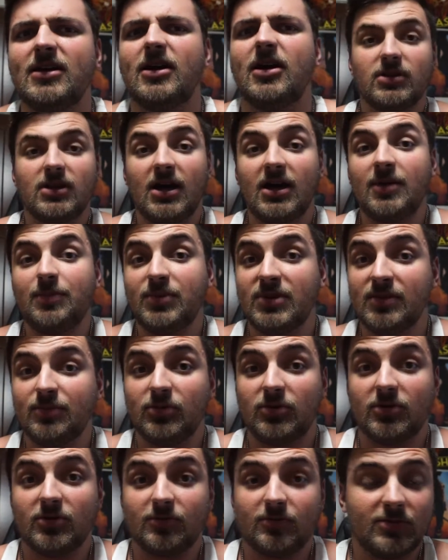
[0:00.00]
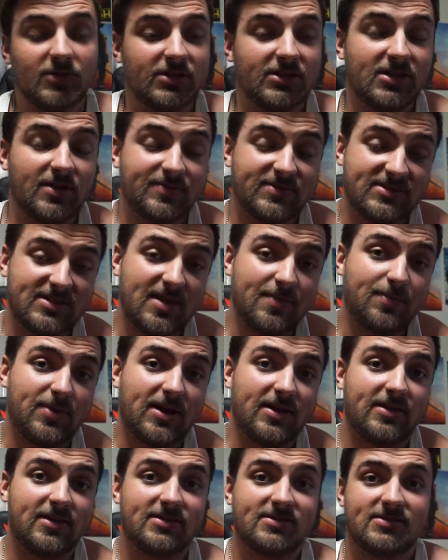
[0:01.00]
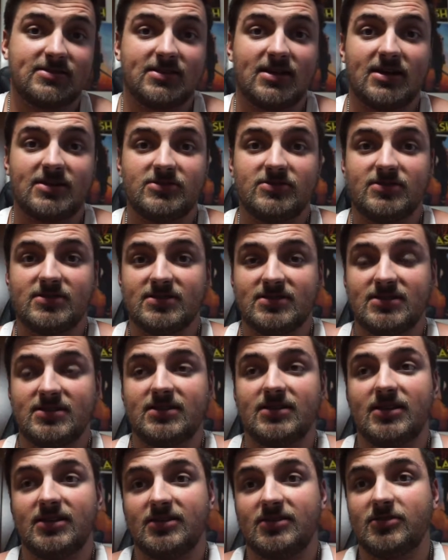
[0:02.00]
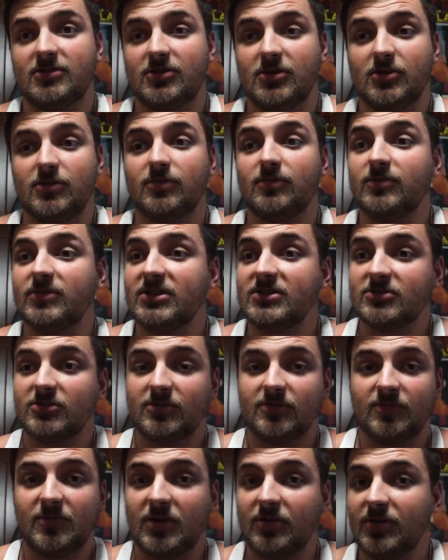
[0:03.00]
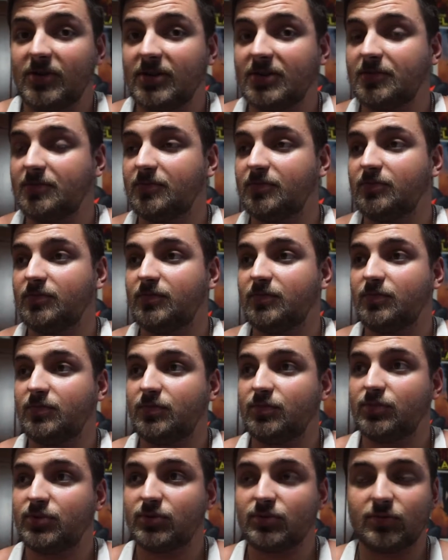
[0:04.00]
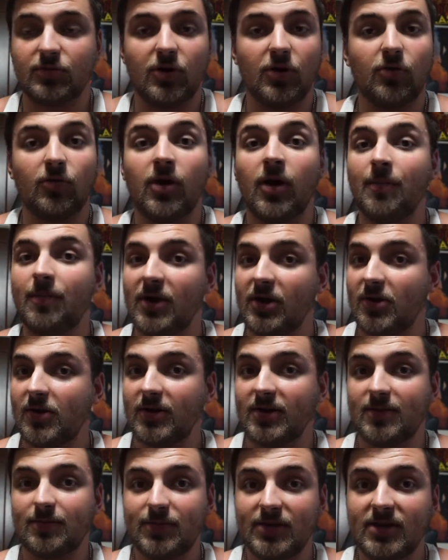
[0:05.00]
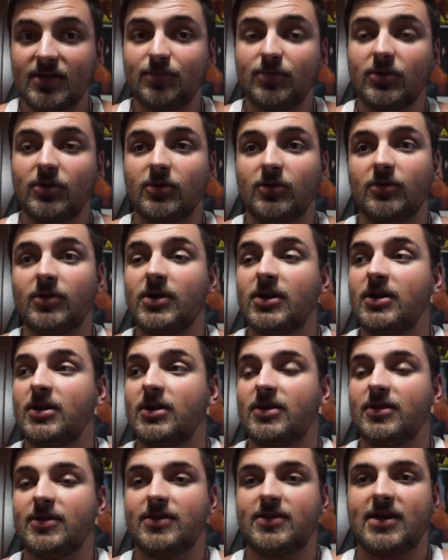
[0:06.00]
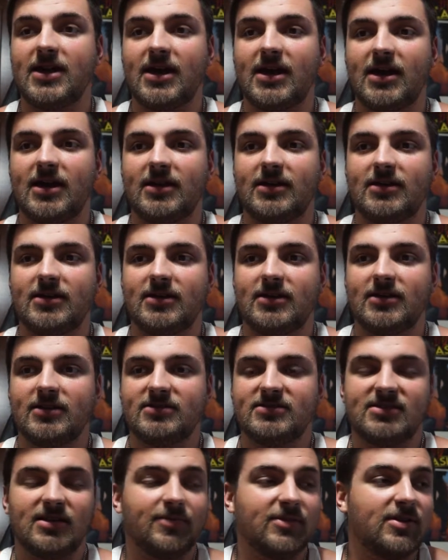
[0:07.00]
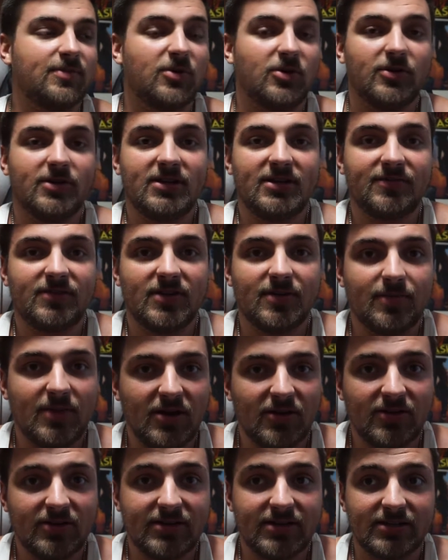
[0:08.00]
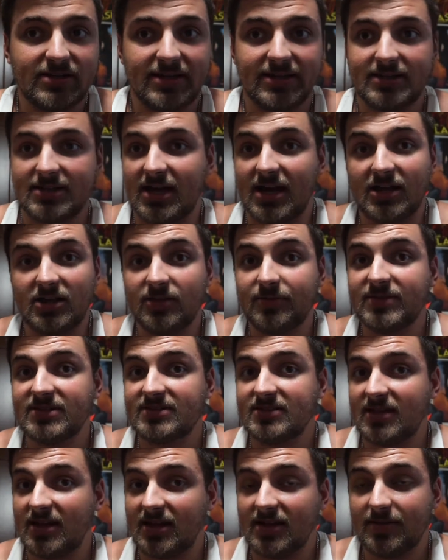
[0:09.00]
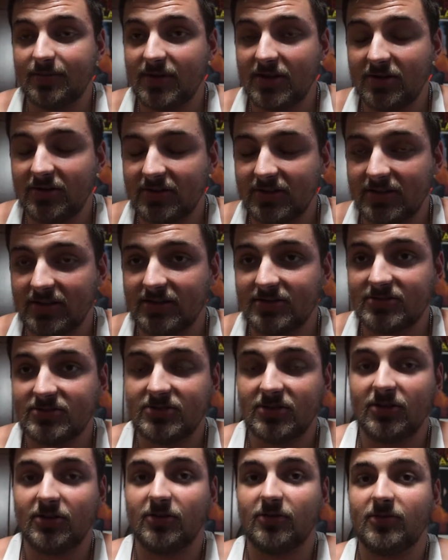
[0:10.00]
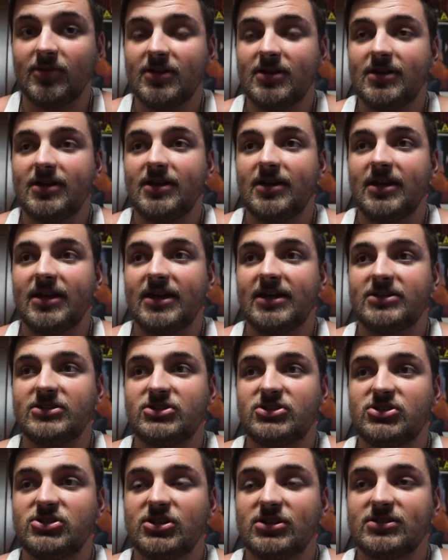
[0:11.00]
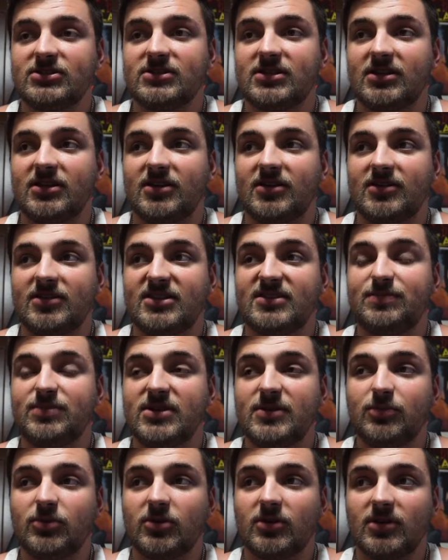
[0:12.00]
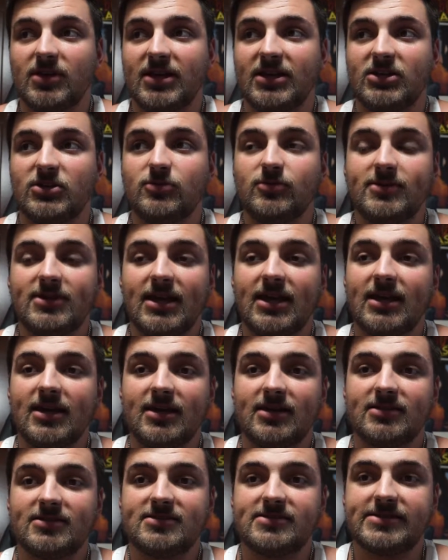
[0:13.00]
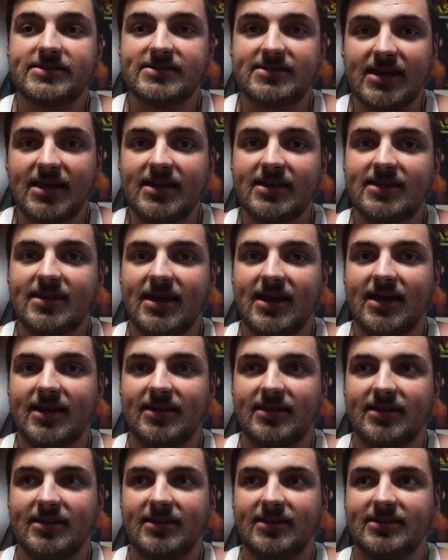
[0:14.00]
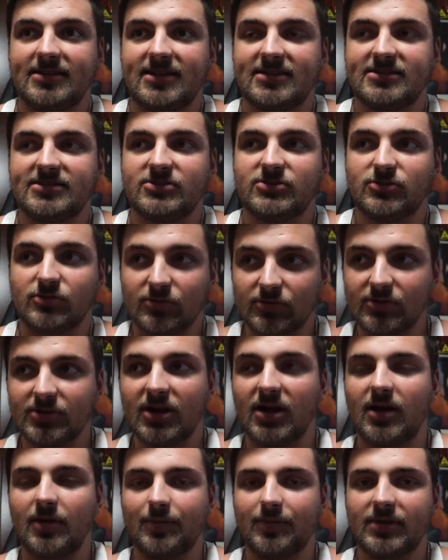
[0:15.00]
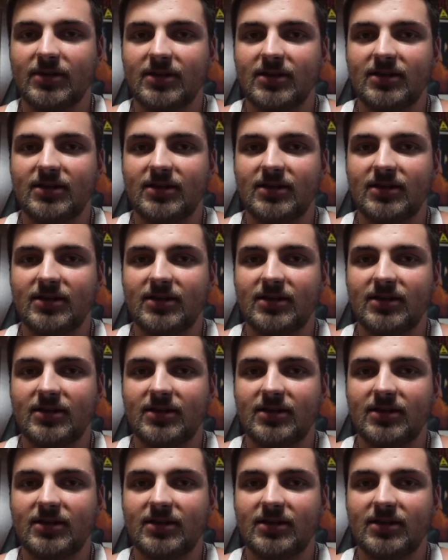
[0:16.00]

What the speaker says: A lot of people are really upset by this, as you can see. Like, these are very pro-American people that some of them aren't even American. Like, Callum is not American. So it's just, these people are like, you can't say that. Like, that's screwed up.